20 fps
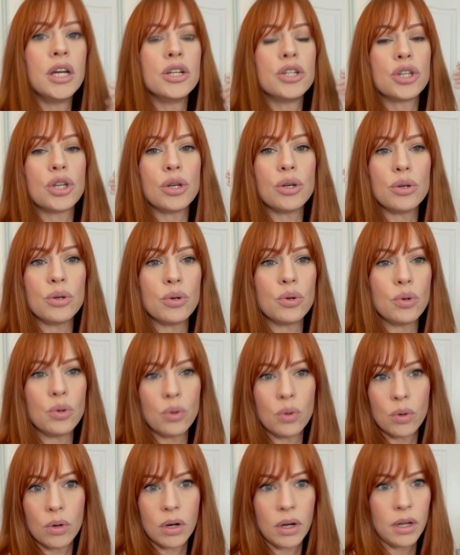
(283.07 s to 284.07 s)

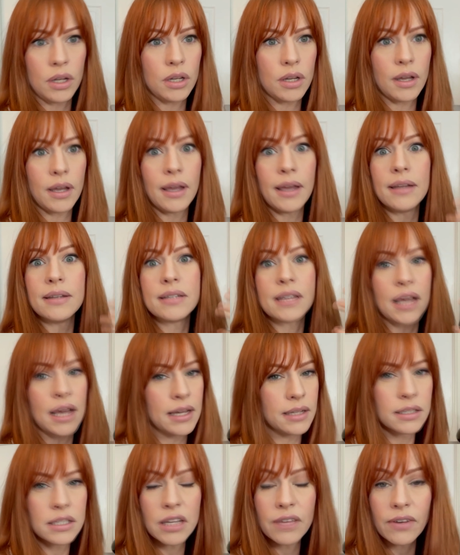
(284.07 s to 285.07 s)
too
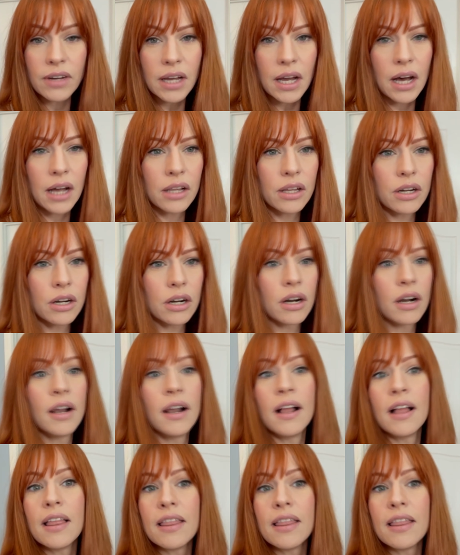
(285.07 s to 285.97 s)
intense of a color.